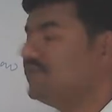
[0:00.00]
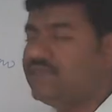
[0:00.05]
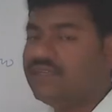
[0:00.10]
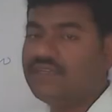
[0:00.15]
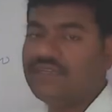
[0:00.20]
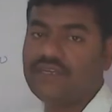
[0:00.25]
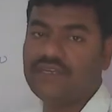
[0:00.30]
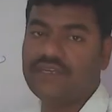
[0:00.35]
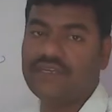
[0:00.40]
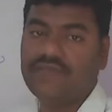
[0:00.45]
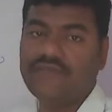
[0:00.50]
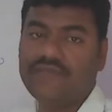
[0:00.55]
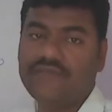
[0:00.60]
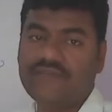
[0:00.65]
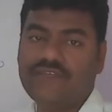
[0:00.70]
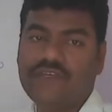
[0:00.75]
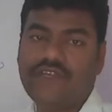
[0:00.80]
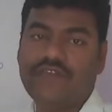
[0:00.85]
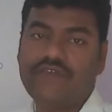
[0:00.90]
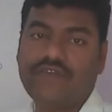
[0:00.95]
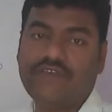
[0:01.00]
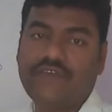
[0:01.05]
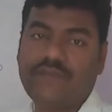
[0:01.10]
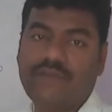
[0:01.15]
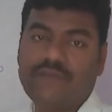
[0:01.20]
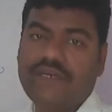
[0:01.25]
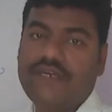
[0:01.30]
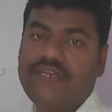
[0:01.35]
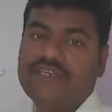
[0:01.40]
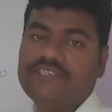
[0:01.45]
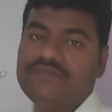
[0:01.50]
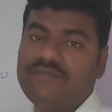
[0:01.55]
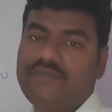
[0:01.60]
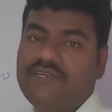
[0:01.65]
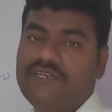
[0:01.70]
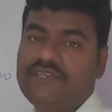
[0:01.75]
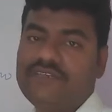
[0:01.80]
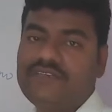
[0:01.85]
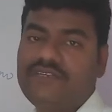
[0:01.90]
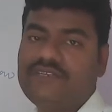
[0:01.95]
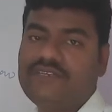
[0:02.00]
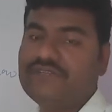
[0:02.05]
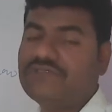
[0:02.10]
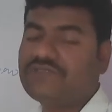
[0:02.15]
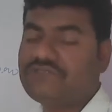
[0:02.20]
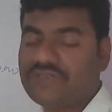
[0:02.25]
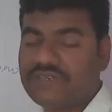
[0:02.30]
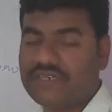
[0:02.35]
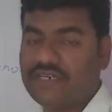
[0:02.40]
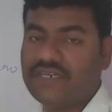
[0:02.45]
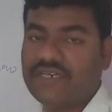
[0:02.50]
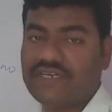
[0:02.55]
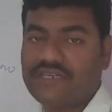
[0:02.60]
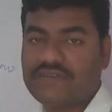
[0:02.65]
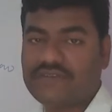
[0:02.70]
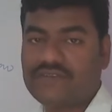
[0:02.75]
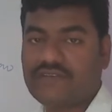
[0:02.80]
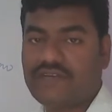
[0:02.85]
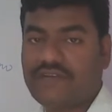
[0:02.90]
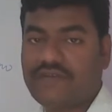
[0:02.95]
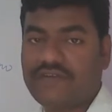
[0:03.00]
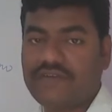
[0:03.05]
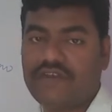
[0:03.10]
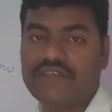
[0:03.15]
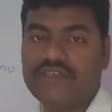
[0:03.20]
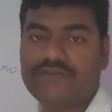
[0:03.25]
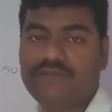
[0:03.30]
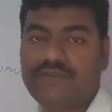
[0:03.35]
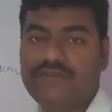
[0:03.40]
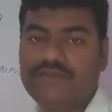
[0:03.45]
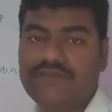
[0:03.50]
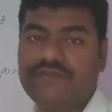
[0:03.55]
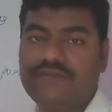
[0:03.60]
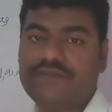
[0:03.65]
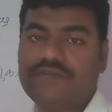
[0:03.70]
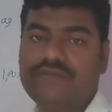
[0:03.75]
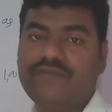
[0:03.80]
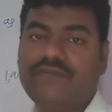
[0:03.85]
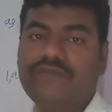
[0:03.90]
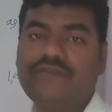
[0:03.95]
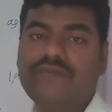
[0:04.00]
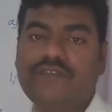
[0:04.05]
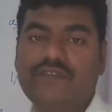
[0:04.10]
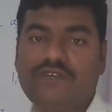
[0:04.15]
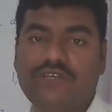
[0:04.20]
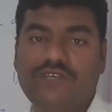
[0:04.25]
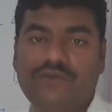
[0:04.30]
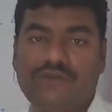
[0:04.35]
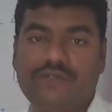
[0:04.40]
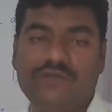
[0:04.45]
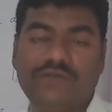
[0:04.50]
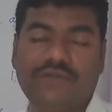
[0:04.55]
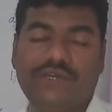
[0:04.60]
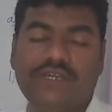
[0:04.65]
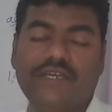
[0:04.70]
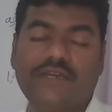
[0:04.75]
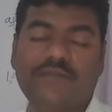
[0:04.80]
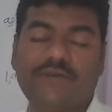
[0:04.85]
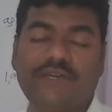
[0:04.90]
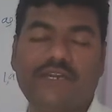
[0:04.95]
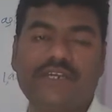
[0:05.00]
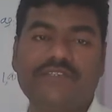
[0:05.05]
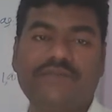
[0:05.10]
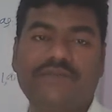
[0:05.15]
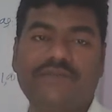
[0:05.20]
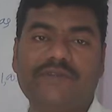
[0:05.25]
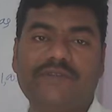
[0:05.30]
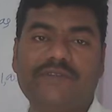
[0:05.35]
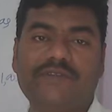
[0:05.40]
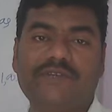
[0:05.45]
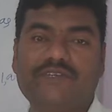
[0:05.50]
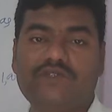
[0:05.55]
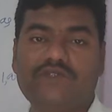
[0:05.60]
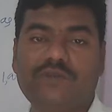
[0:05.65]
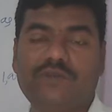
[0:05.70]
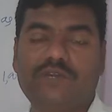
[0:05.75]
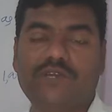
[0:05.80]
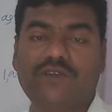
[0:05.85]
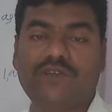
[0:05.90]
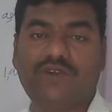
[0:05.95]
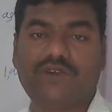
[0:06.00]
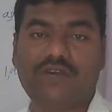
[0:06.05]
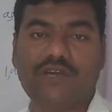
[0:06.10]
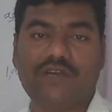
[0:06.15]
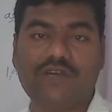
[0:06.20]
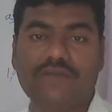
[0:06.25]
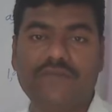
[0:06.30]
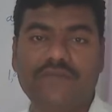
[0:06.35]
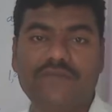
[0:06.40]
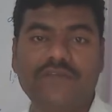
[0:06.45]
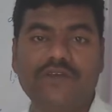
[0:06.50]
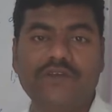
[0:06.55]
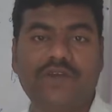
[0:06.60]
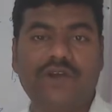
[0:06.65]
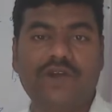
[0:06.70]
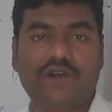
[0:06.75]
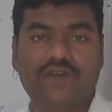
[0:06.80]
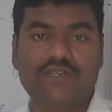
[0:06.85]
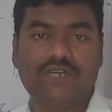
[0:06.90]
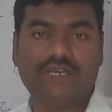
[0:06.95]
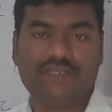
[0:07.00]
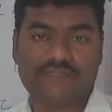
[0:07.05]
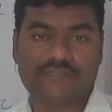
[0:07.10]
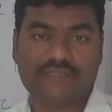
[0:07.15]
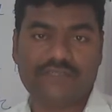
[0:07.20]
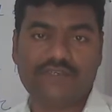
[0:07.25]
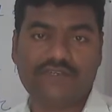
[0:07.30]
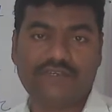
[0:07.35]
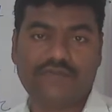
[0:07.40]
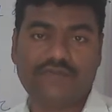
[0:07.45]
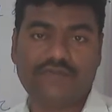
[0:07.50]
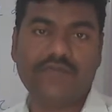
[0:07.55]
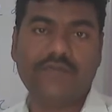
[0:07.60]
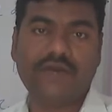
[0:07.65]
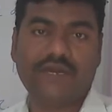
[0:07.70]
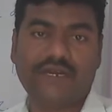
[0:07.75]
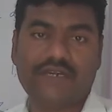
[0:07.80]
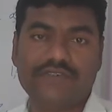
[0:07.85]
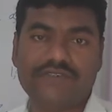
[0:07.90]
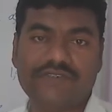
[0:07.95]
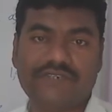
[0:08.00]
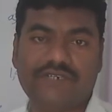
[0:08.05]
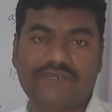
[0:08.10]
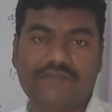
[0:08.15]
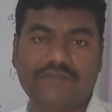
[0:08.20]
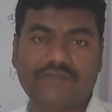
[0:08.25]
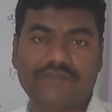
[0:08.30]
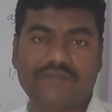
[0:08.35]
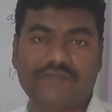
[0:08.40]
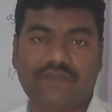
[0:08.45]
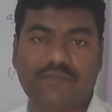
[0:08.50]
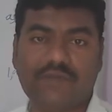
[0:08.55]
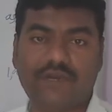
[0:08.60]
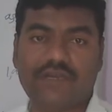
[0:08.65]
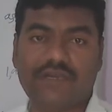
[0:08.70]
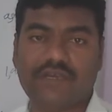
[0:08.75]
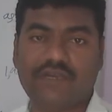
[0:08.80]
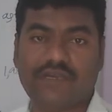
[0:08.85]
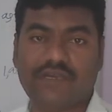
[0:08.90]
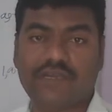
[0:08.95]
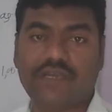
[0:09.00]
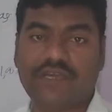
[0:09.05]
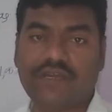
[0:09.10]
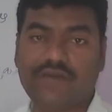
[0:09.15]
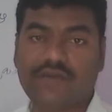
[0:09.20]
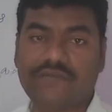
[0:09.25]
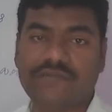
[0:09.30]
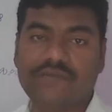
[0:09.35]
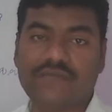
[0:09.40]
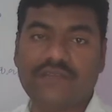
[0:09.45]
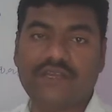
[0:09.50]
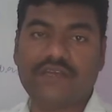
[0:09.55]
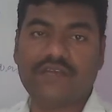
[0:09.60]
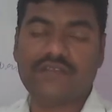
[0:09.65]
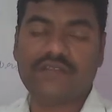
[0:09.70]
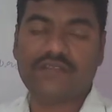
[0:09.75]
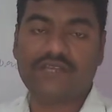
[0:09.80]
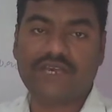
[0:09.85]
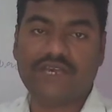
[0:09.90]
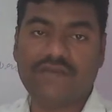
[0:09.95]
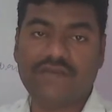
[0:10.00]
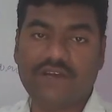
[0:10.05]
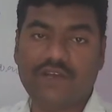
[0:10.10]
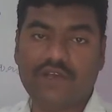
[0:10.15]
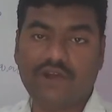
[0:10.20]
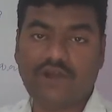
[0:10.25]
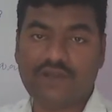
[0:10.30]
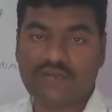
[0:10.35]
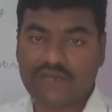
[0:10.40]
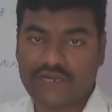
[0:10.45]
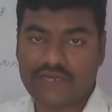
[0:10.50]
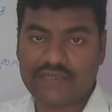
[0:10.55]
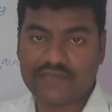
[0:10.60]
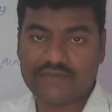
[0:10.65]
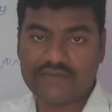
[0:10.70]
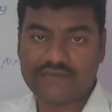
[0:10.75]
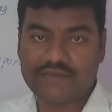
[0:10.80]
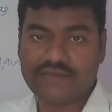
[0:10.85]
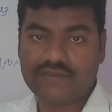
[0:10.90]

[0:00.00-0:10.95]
here, if capital expenditure is treated as revenue expenses, usually capital expenses has to be recorded on the asset side of the balance sheet, but here they have recorded as